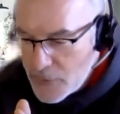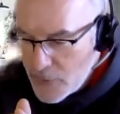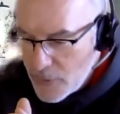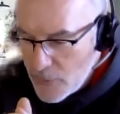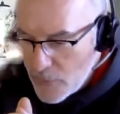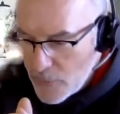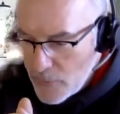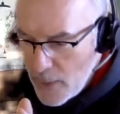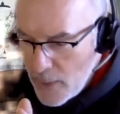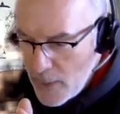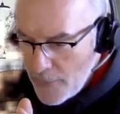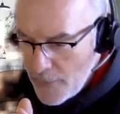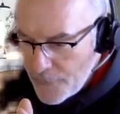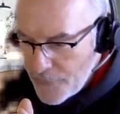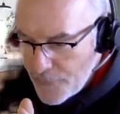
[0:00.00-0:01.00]
So
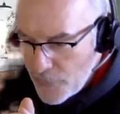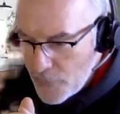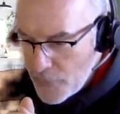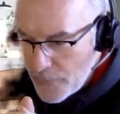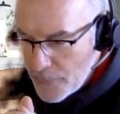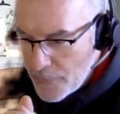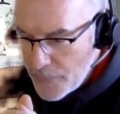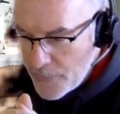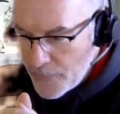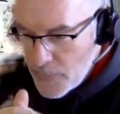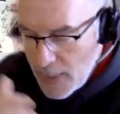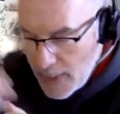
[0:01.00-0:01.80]
from